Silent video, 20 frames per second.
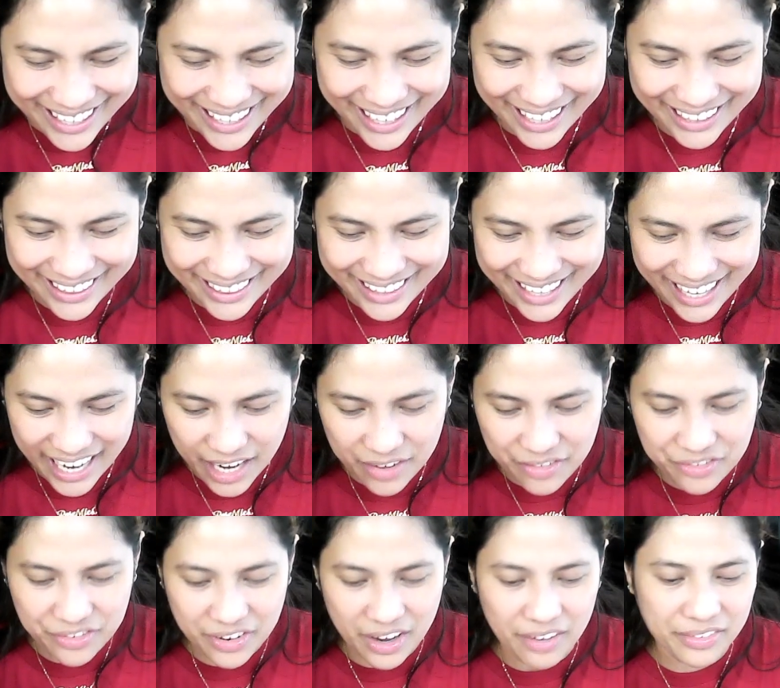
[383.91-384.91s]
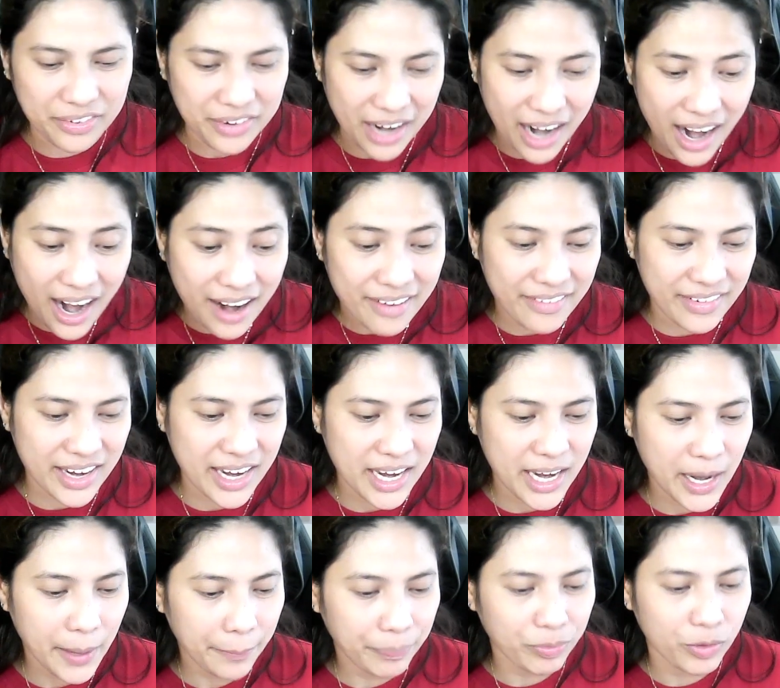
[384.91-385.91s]
And then
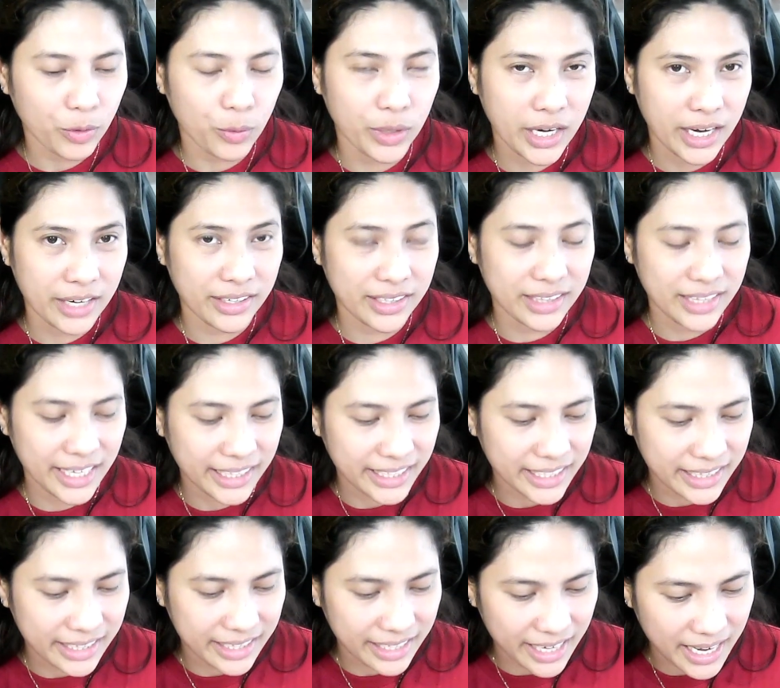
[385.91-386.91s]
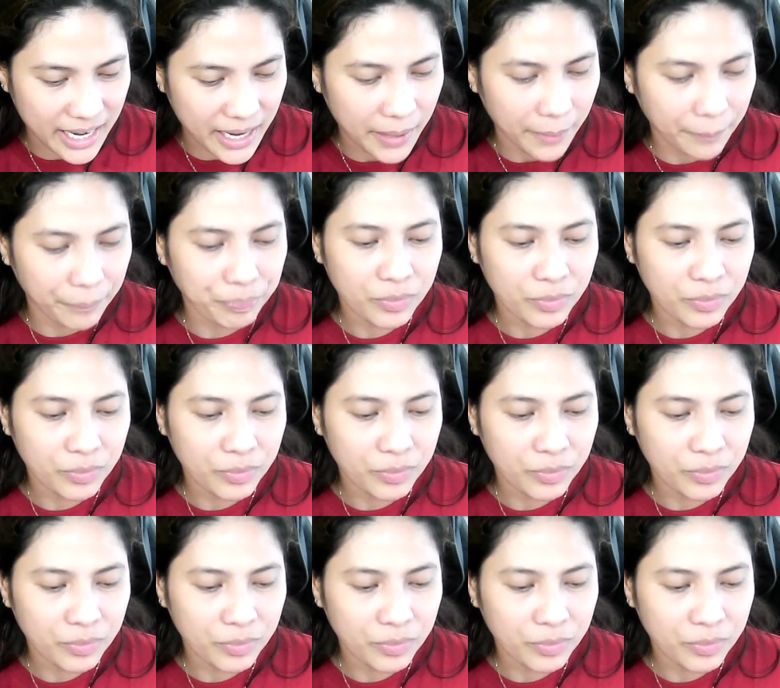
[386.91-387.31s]
February 193,